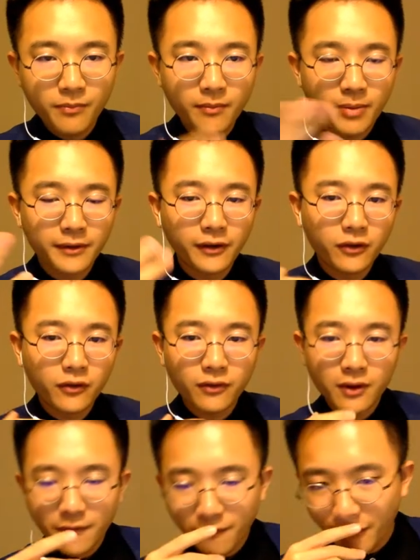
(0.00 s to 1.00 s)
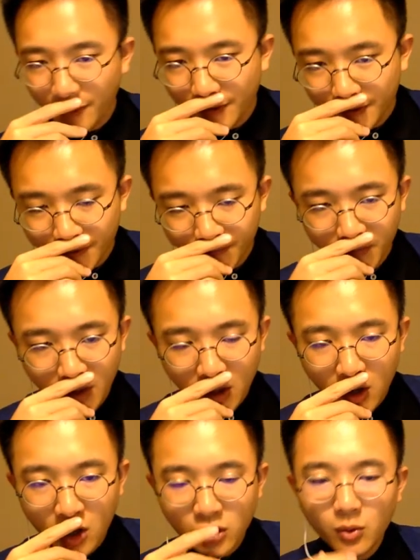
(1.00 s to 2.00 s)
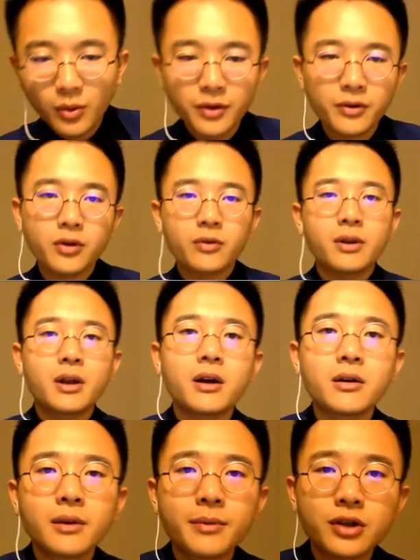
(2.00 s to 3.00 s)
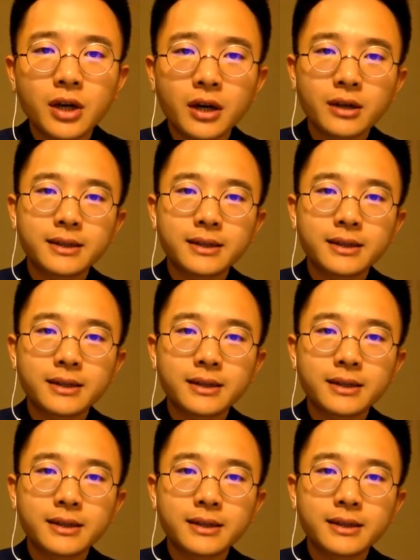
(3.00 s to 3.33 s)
position difference. So what do you do? Let me check in